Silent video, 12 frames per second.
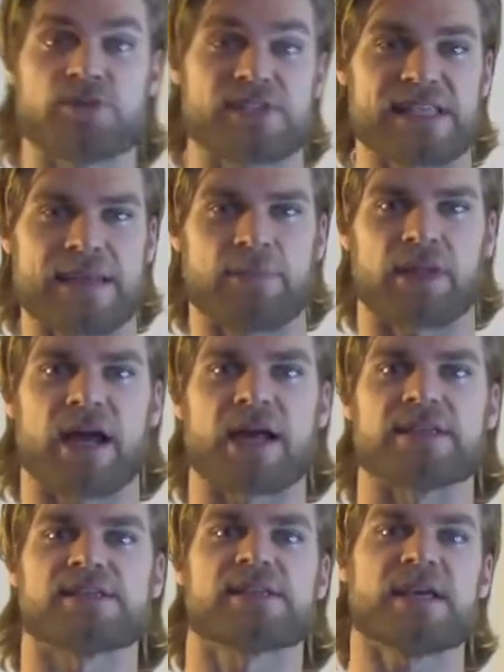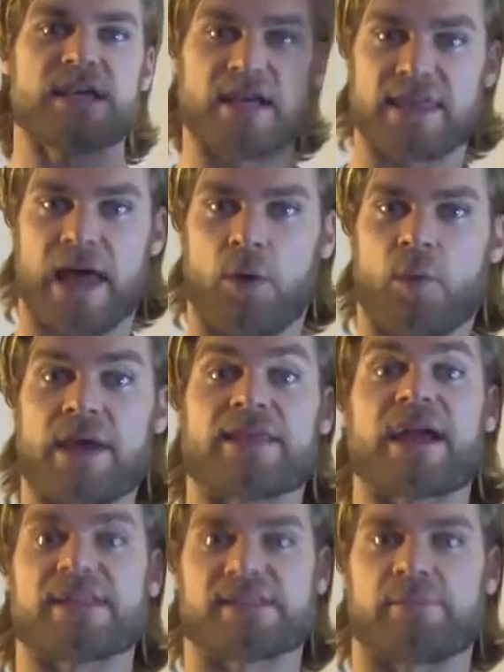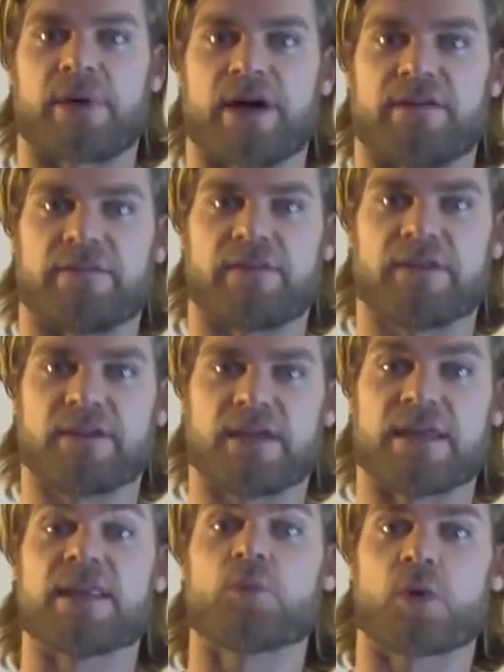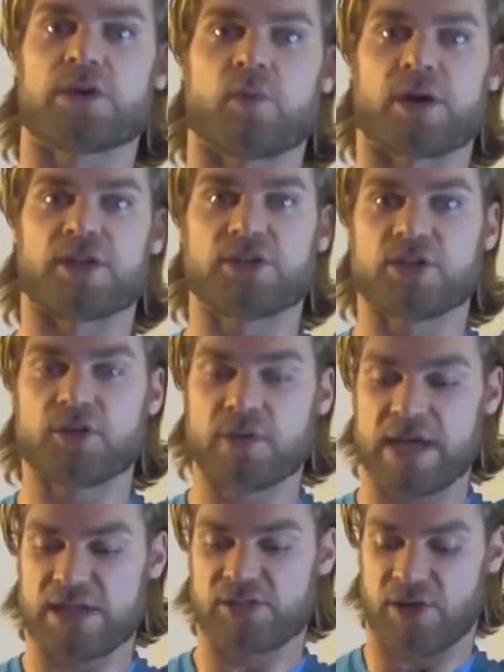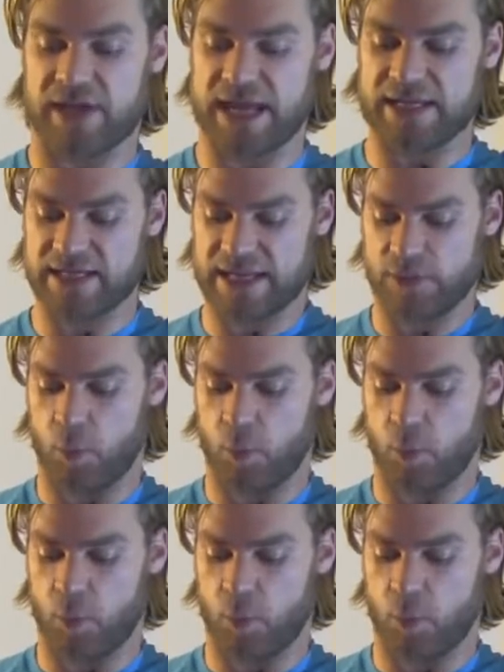you stabilize that weight that is above. And then what you want to do is go ahead and get a